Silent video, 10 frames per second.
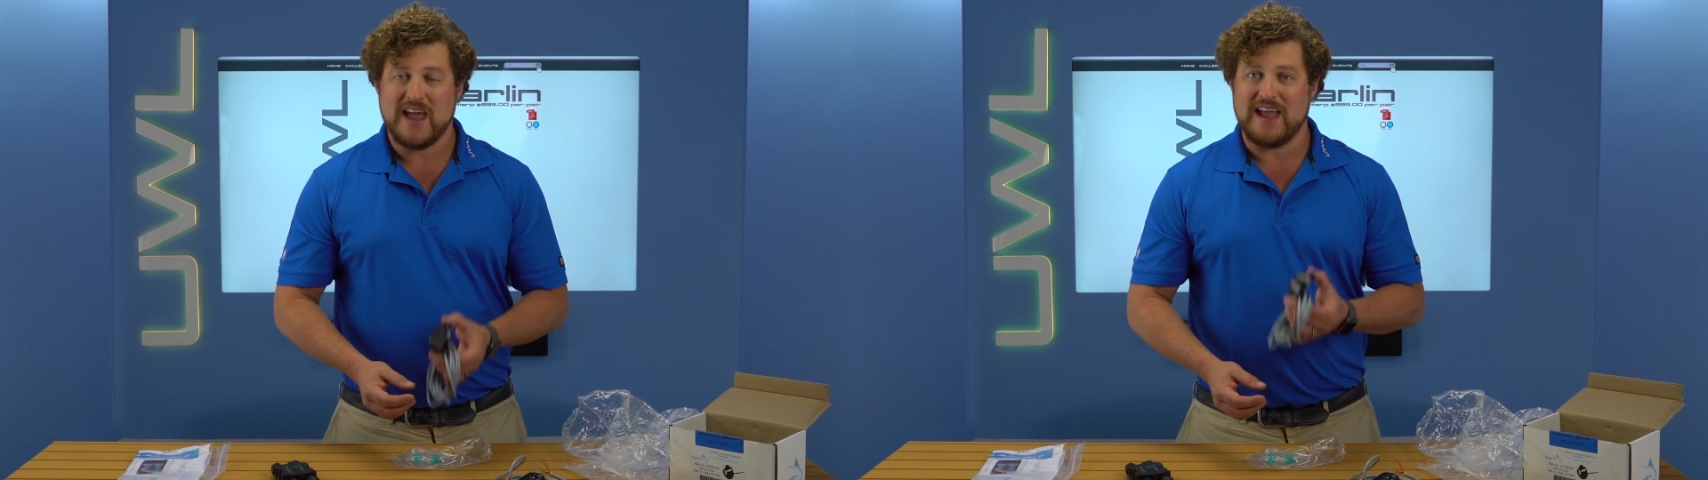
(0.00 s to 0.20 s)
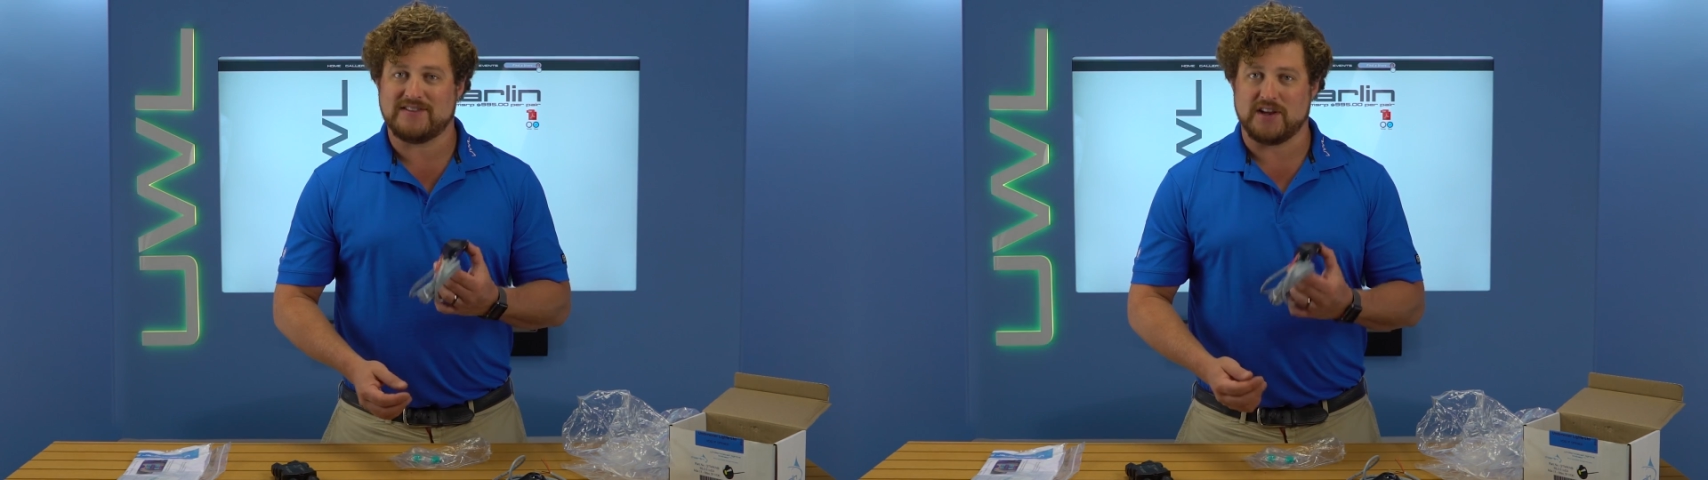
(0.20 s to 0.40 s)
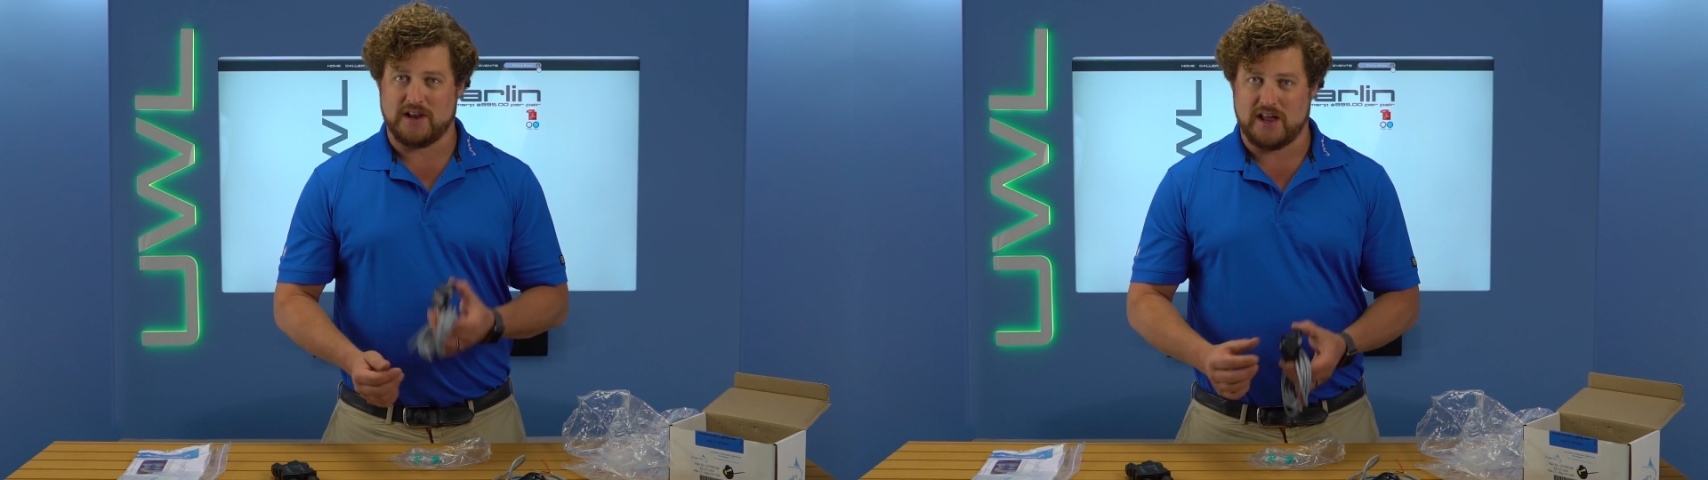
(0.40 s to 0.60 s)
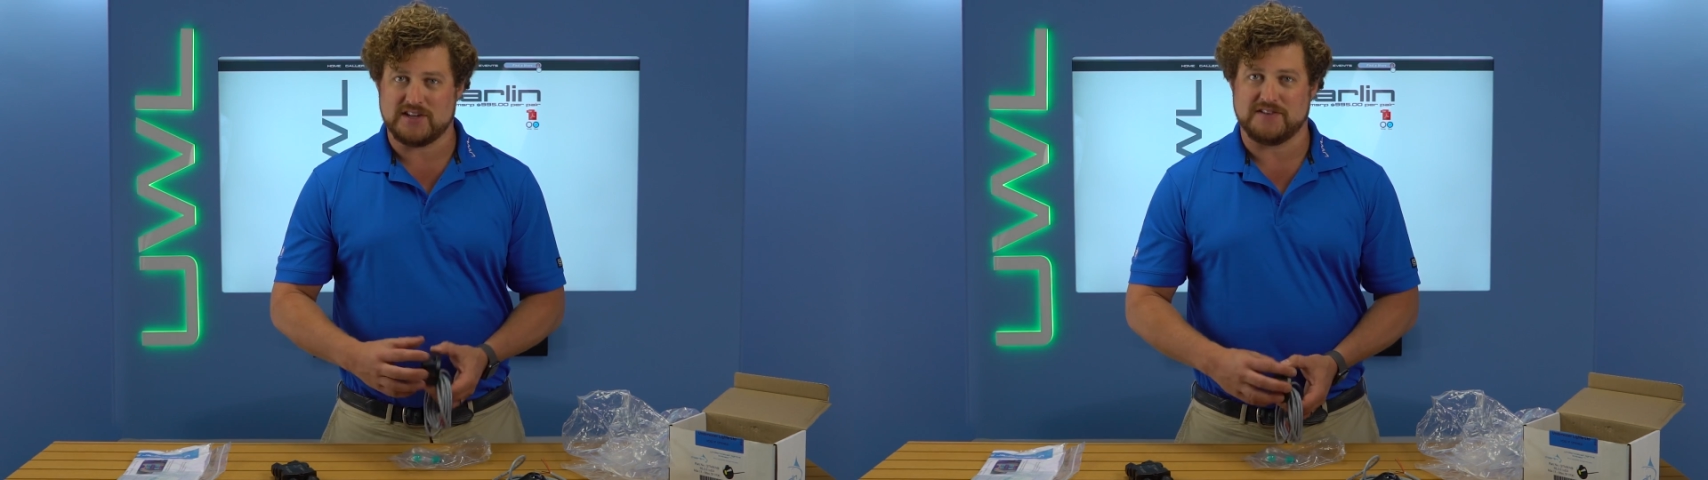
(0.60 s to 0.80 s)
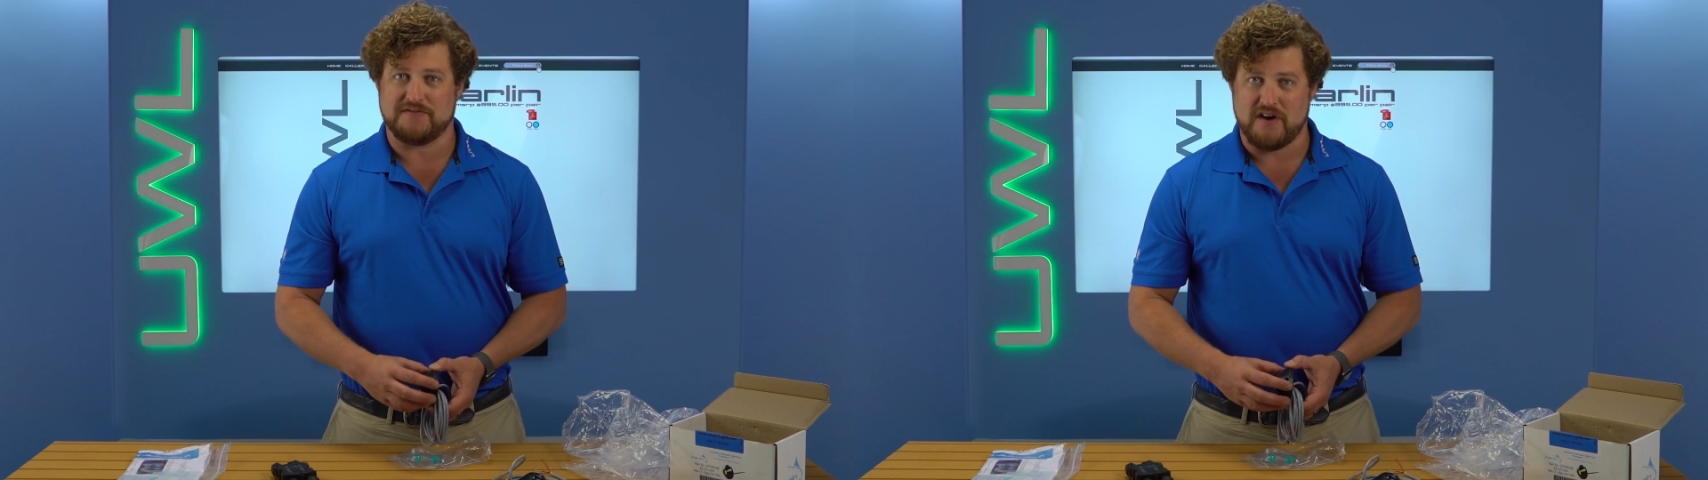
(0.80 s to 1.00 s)
it's going to
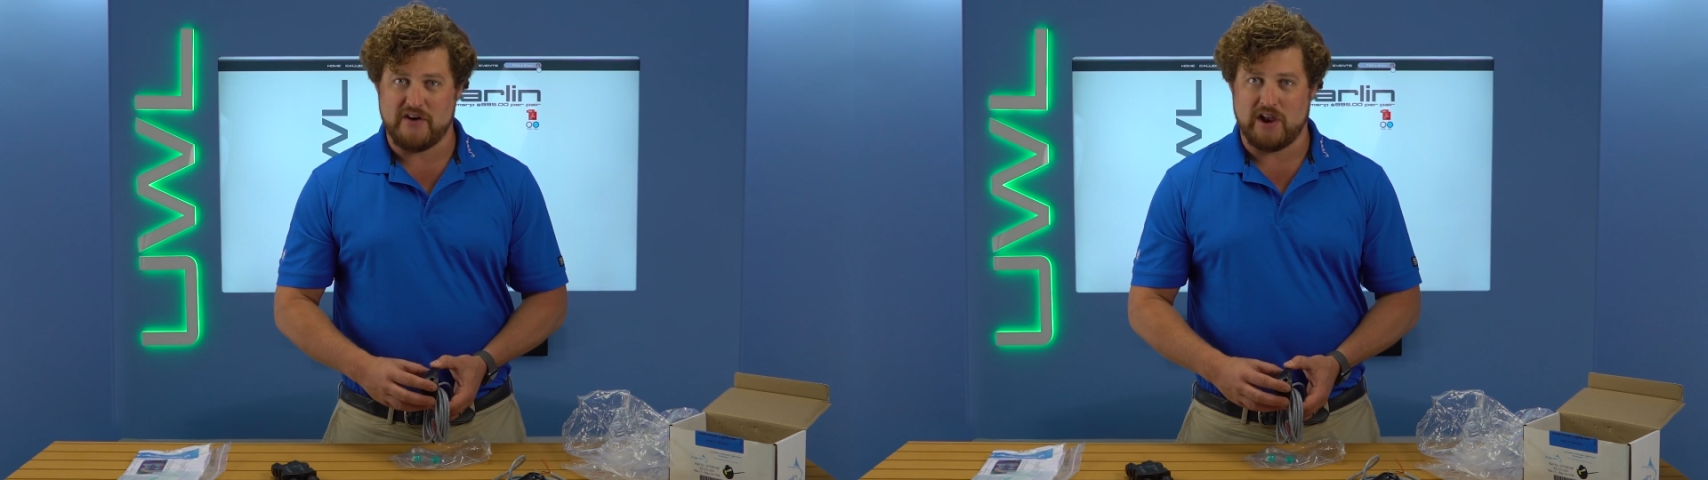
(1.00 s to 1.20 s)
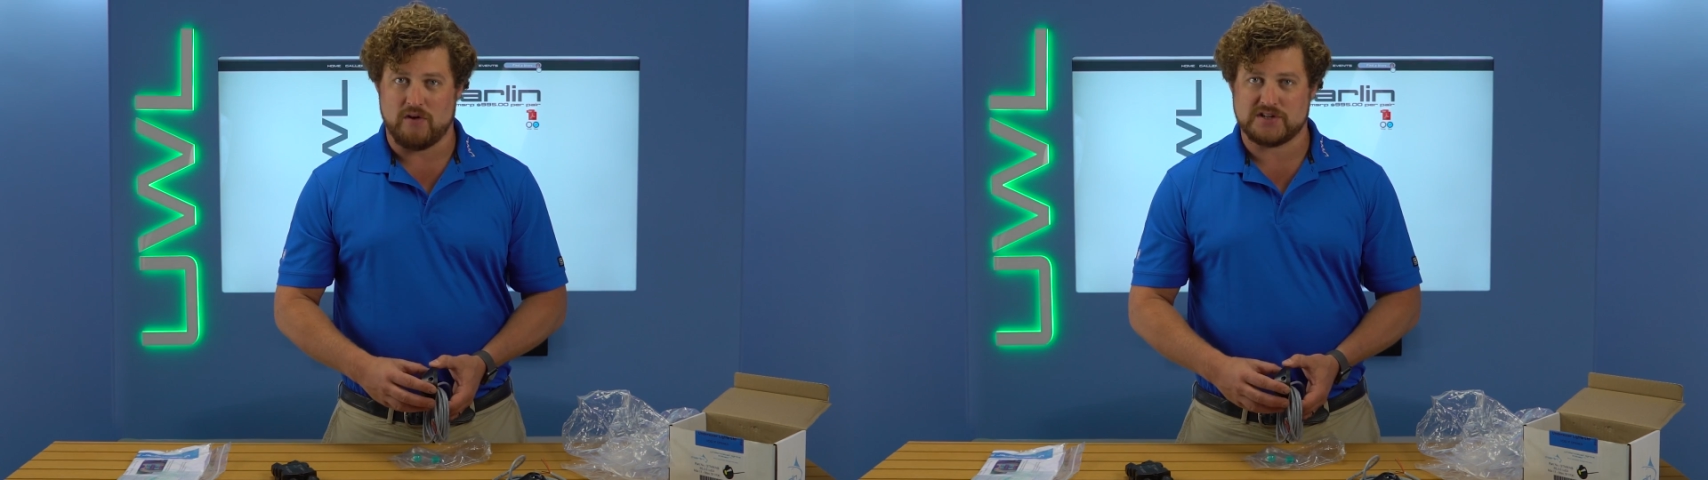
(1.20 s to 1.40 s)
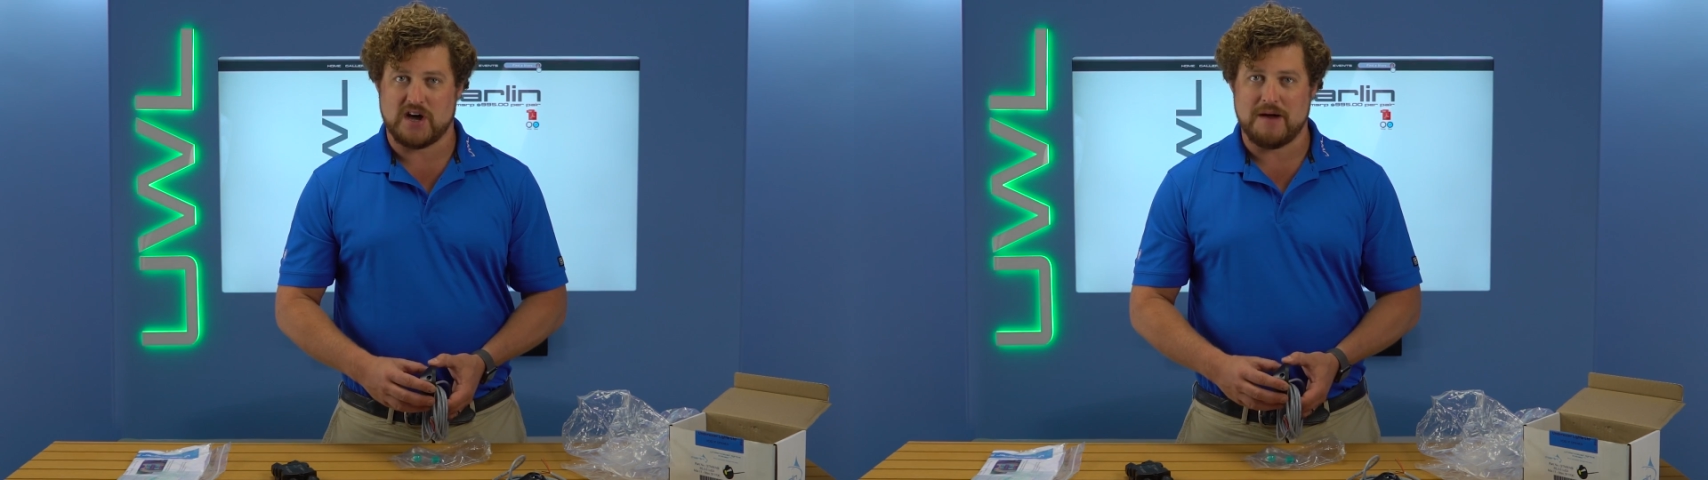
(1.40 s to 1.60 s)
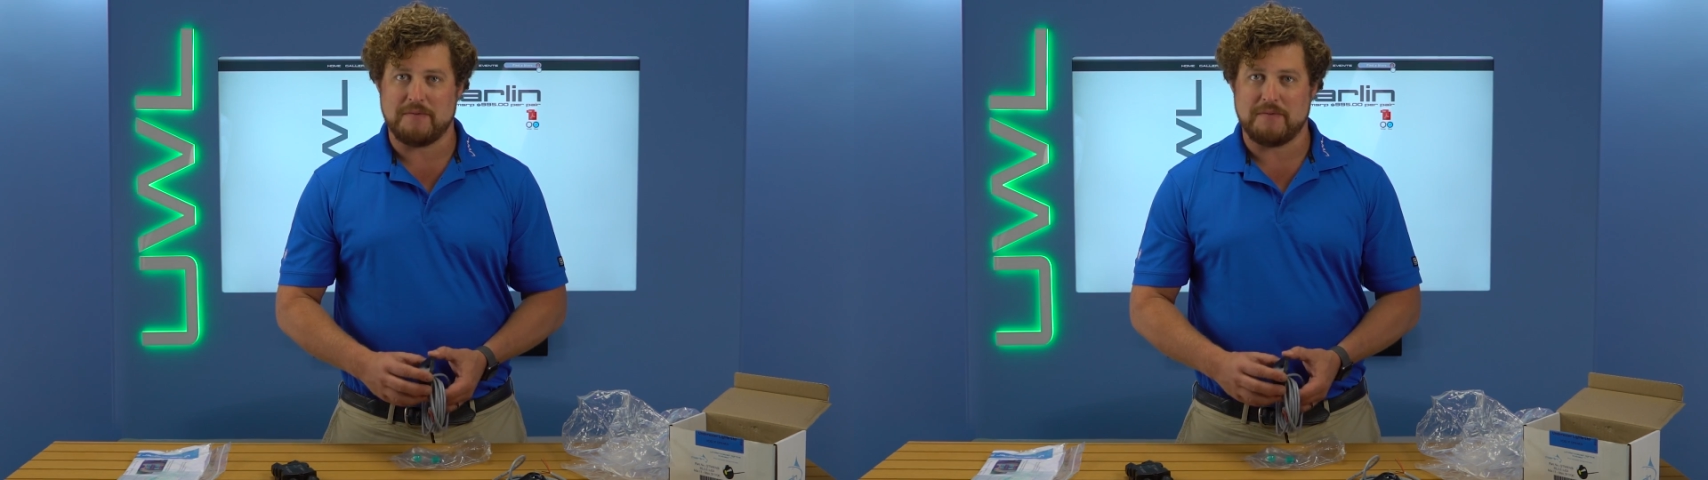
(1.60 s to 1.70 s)
last a very long time